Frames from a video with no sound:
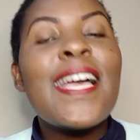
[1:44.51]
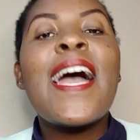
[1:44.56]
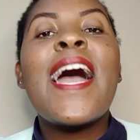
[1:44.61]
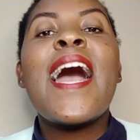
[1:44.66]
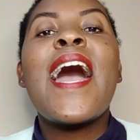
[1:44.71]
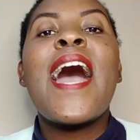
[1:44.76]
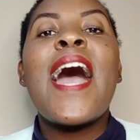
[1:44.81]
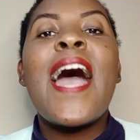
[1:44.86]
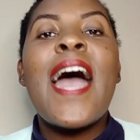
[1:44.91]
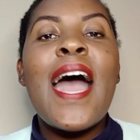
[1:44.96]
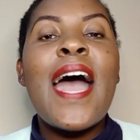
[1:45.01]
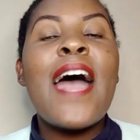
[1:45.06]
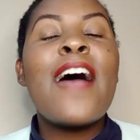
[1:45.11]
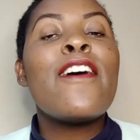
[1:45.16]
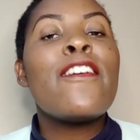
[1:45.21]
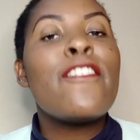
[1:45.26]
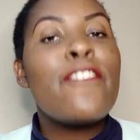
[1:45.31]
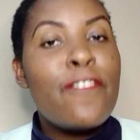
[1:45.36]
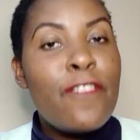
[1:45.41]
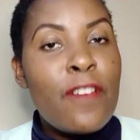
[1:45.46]
a
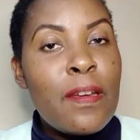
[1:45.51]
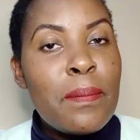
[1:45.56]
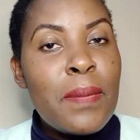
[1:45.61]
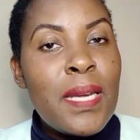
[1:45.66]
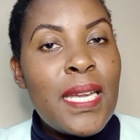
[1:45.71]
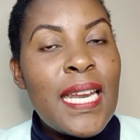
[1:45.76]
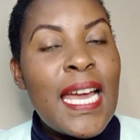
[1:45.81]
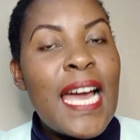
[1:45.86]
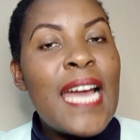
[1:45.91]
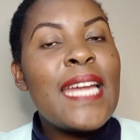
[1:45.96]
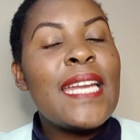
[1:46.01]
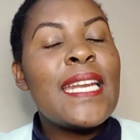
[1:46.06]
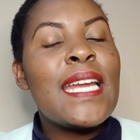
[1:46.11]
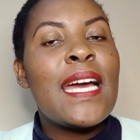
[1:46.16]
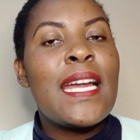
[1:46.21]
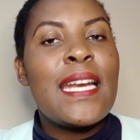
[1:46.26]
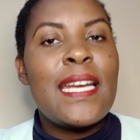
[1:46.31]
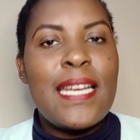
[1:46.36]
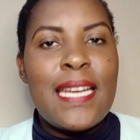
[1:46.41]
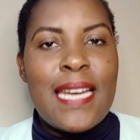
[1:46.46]
feminine
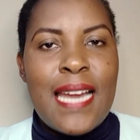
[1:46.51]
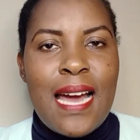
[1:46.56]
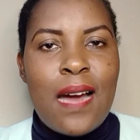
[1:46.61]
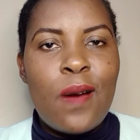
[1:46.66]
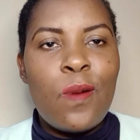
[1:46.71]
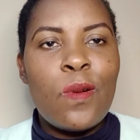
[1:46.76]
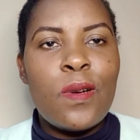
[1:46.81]
noun.